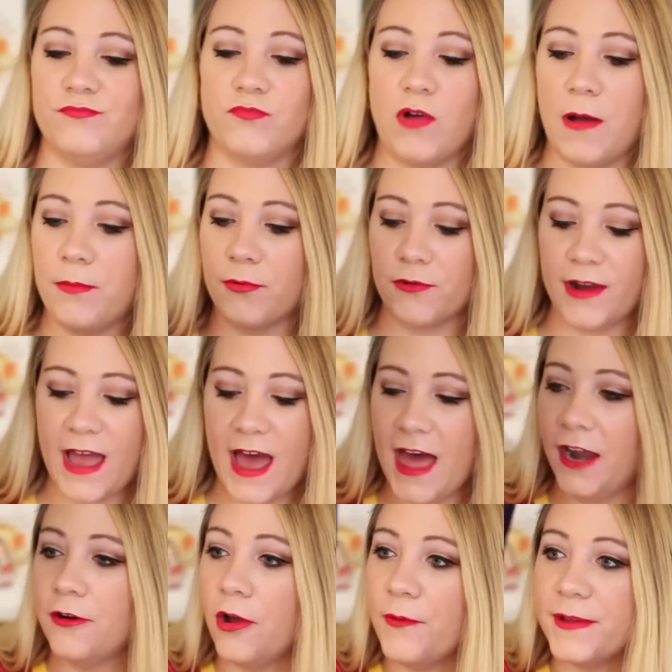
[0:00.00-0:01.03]
rubbery,
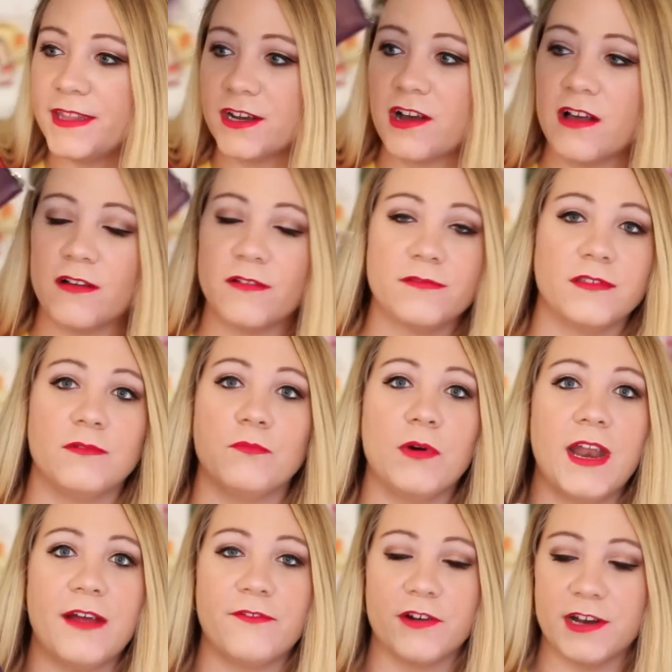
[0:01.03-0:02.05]
I don't know what the
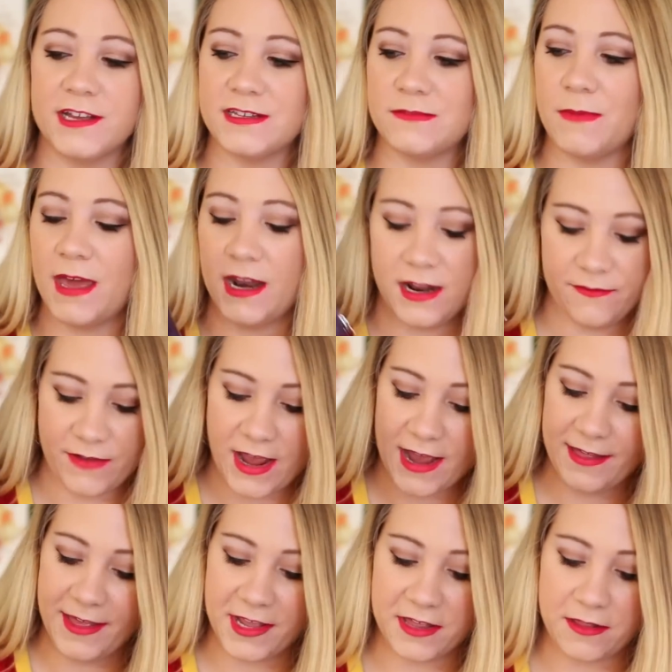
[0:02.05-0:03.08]
whatever it is made out of, but
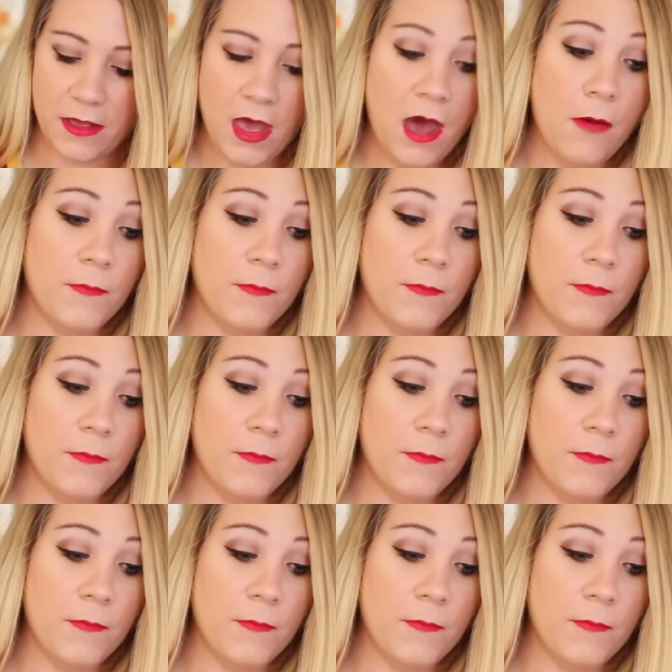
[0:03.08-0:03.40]
I like it.